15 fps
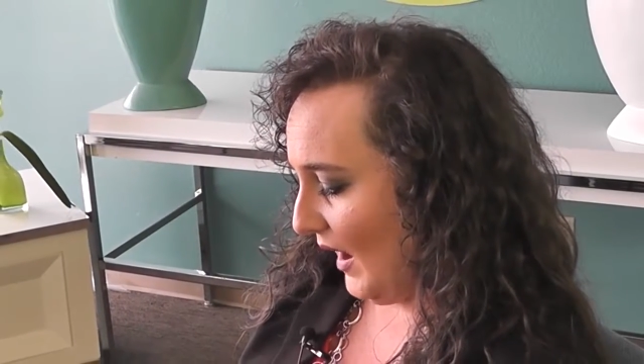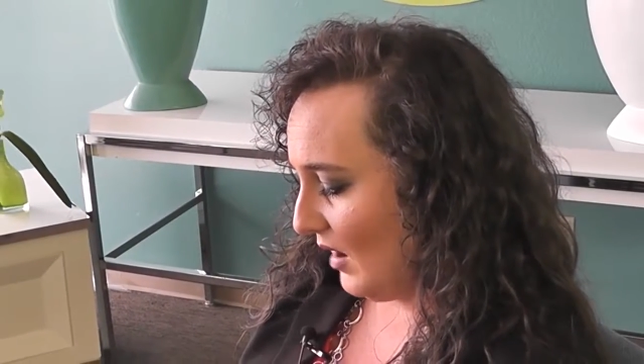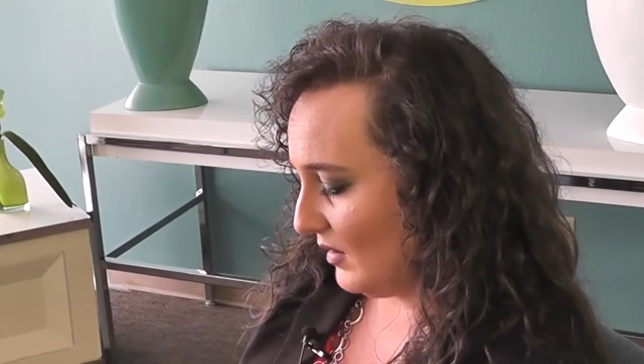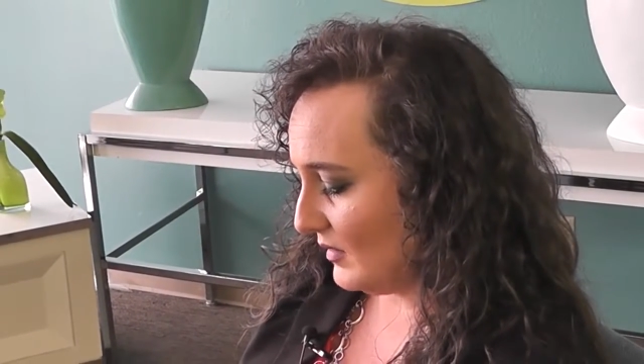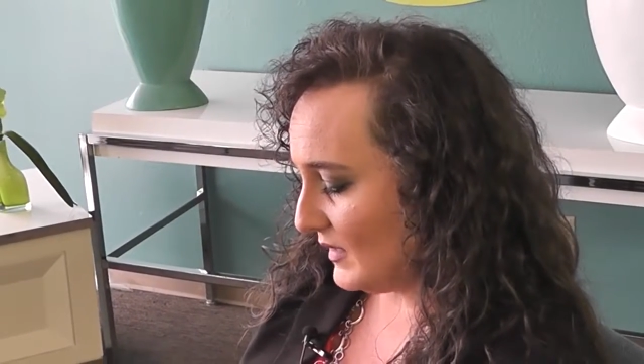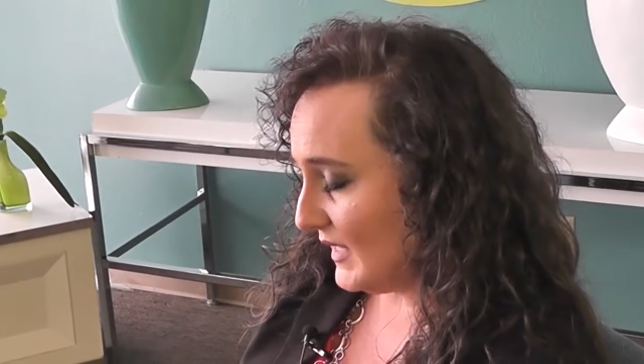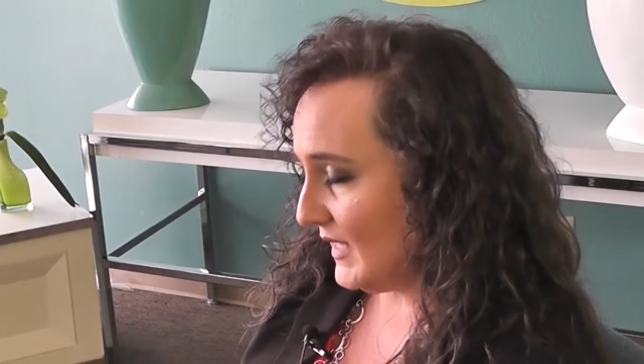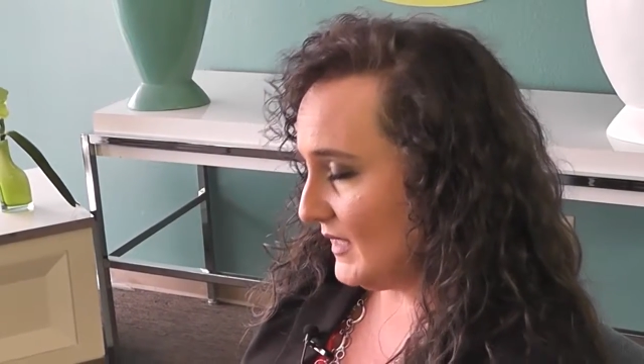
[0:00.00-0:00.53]

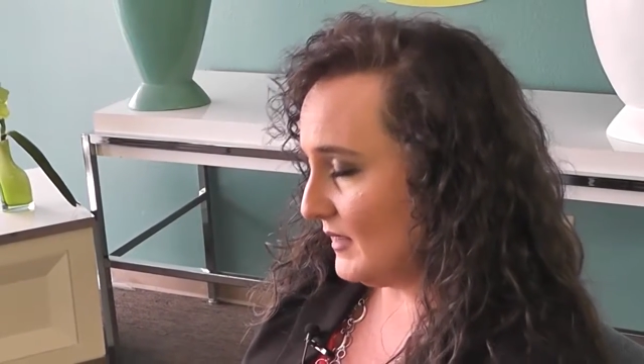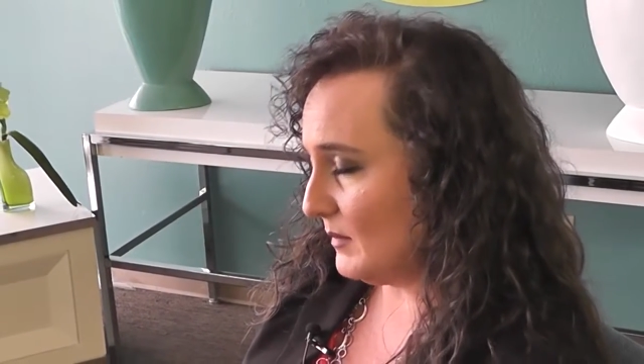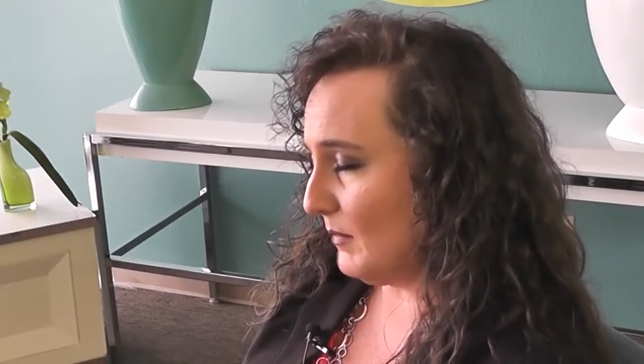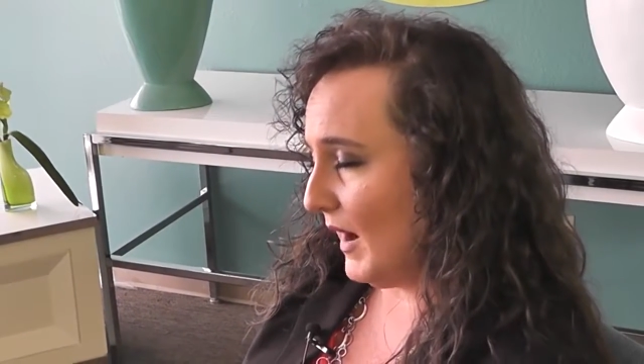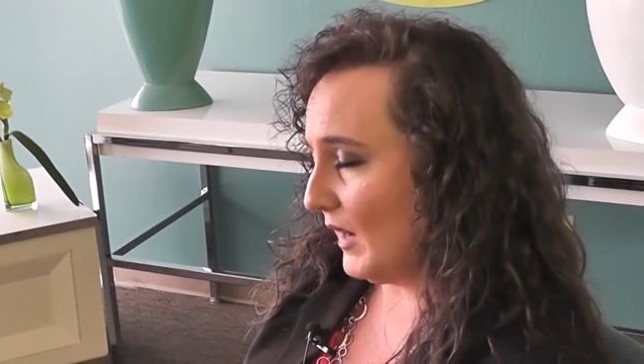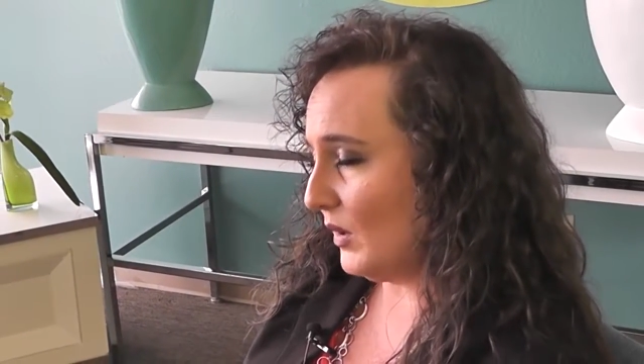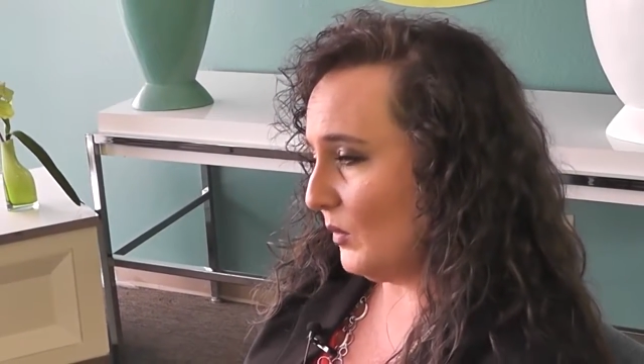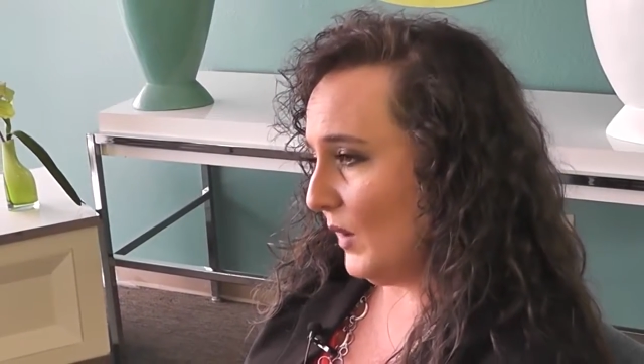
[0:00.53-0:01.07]
out
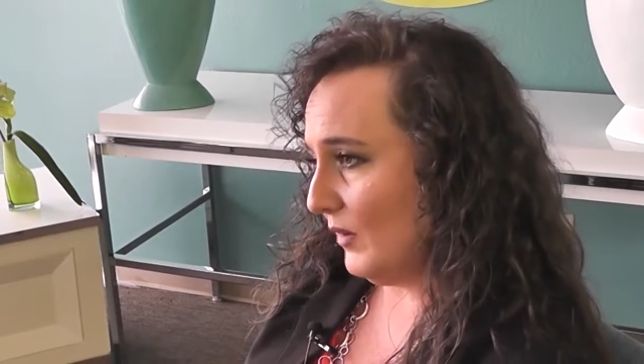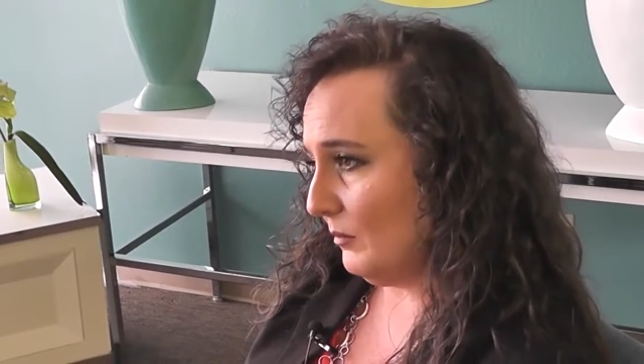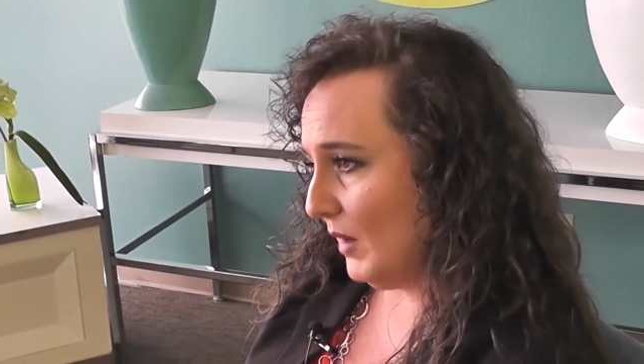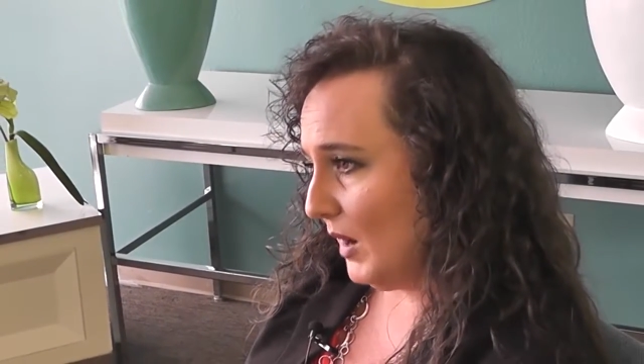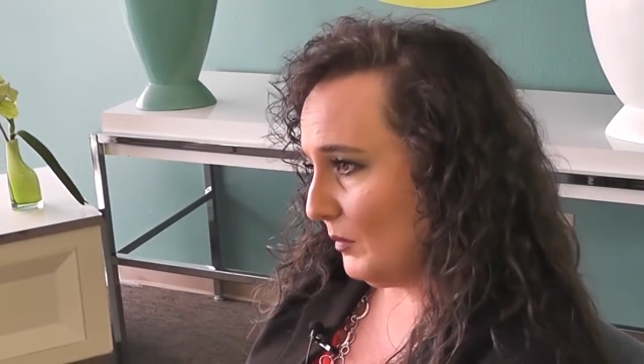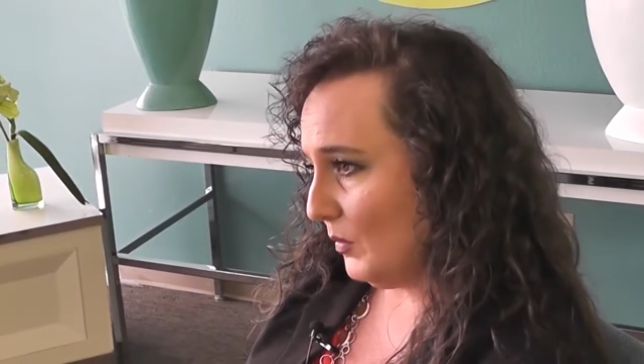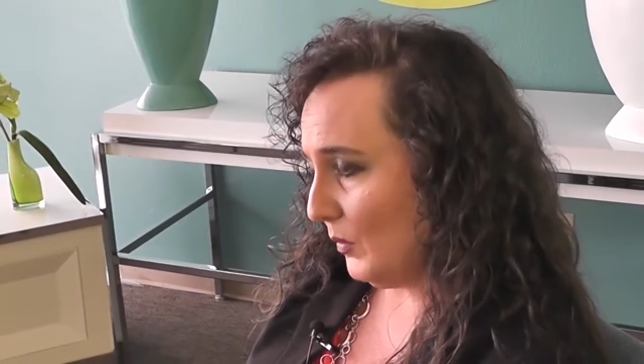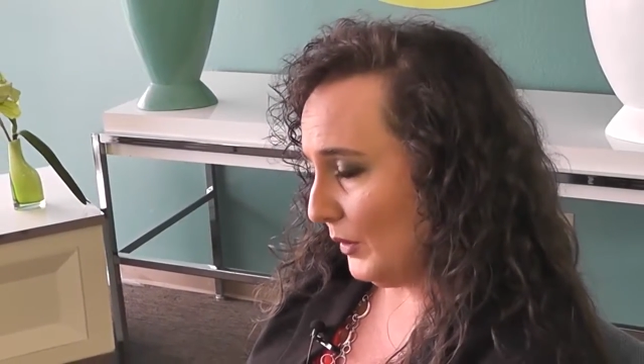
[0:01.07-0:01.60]
is
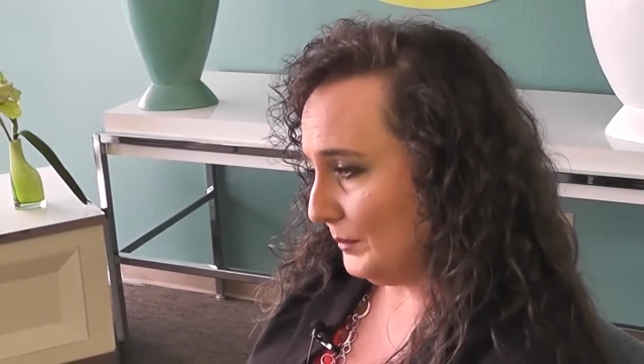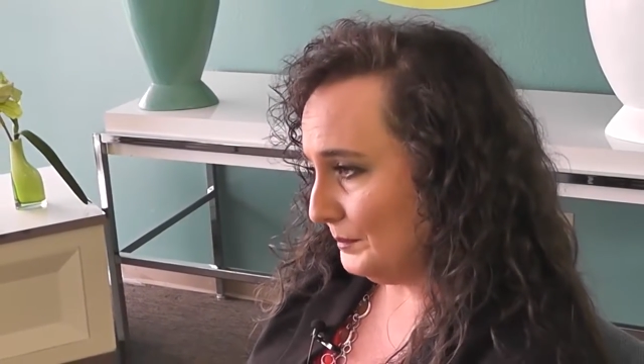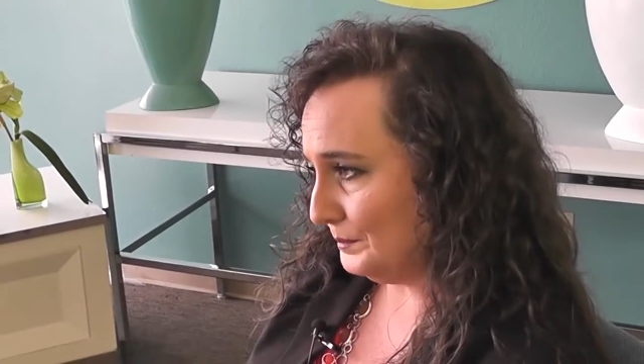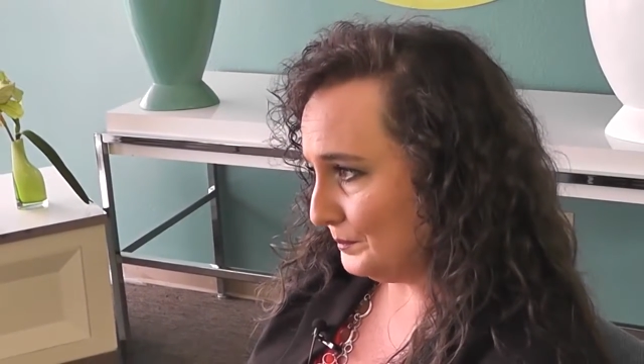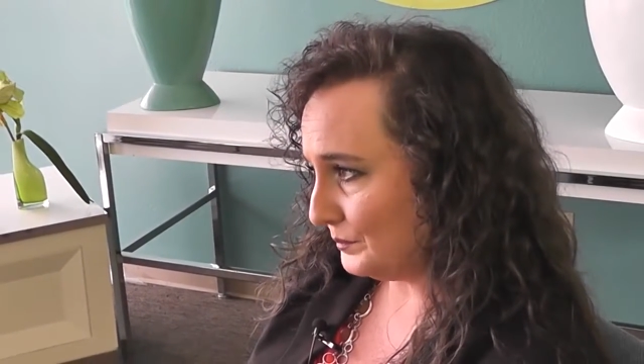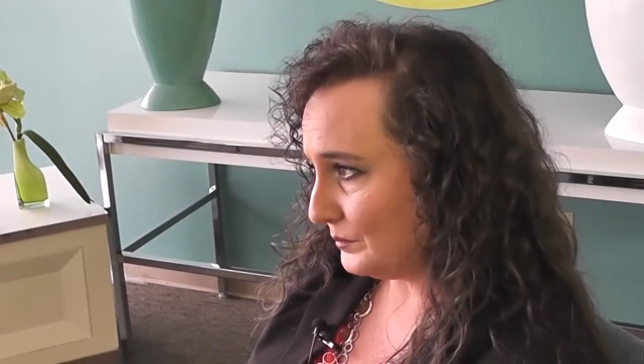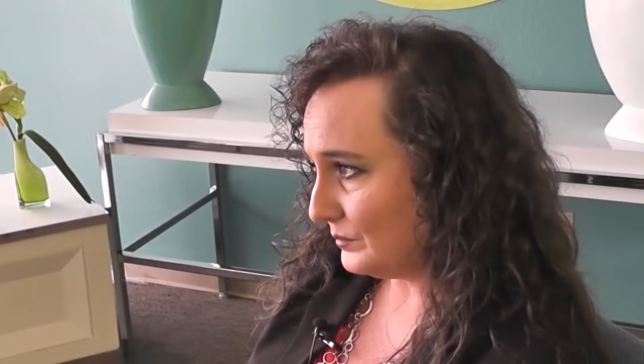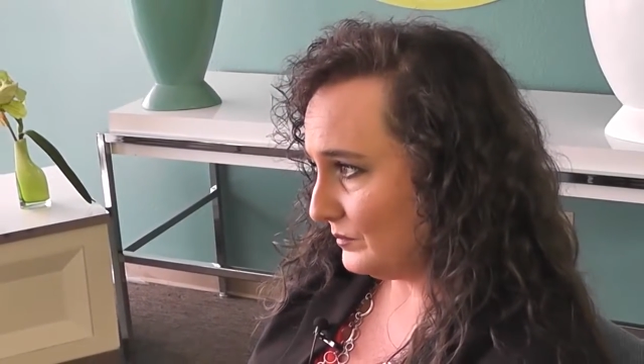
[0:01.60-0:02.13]
microwave popcorn.